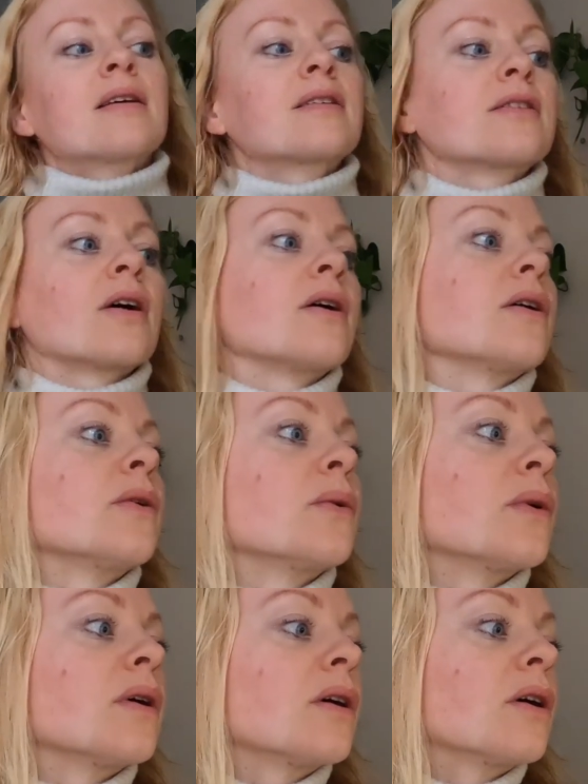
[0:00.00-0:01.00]

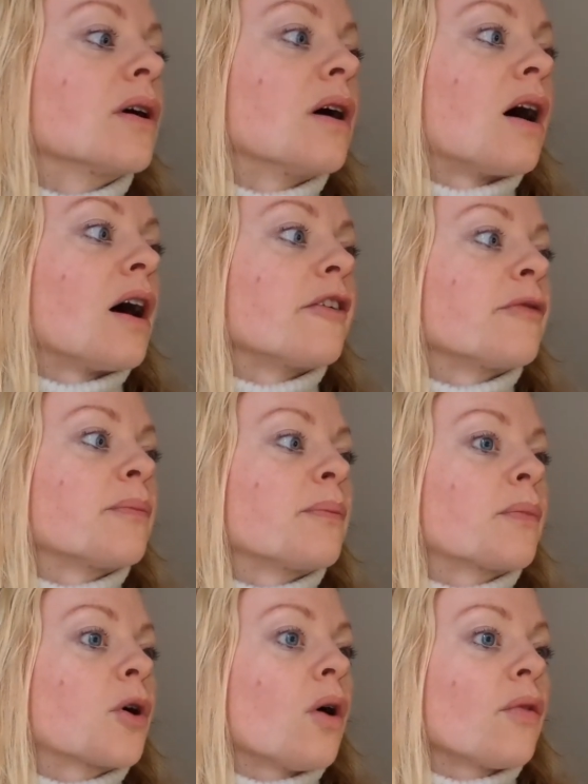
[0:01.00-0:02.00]
So I've
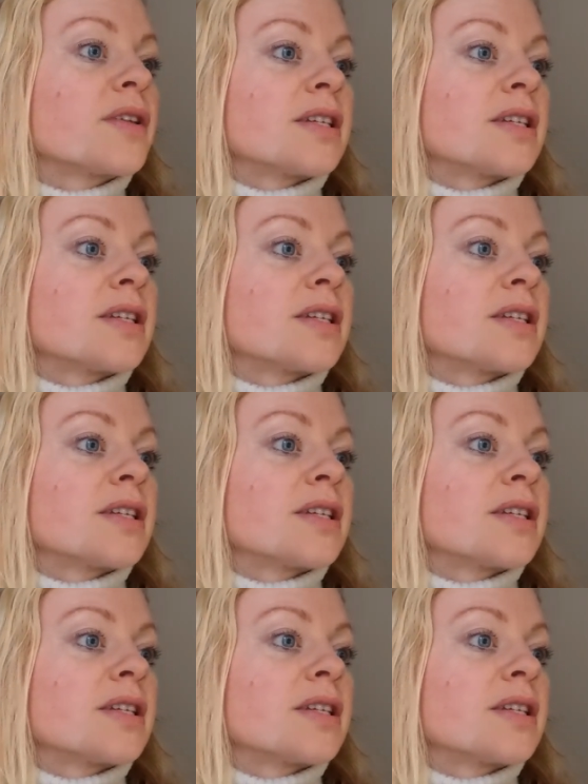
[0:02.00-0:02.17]
got the